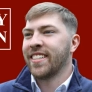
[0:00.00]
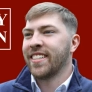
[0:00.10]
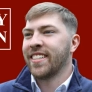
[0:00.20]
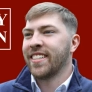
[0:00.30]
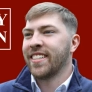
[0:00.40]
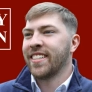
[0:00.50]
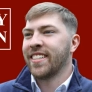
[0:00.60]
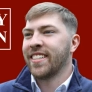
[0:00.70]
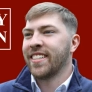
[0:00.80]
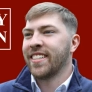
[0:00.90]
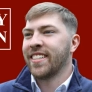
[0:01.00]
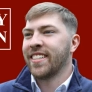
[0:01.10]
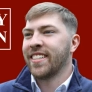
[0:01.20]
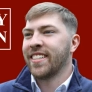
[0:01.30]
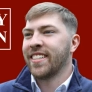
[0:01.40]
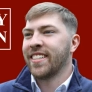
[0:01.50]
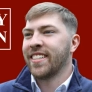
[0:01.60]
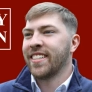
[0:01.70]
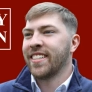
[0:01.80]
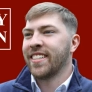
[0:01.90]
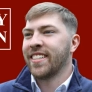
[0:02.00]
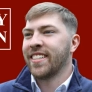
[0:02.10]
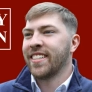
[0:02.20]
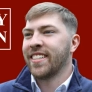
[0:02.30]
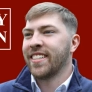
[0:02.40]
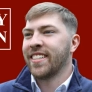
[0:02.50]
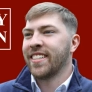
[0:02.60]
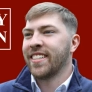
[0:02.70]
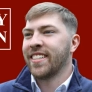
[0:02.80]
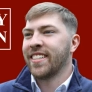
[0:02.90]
(no lip movement)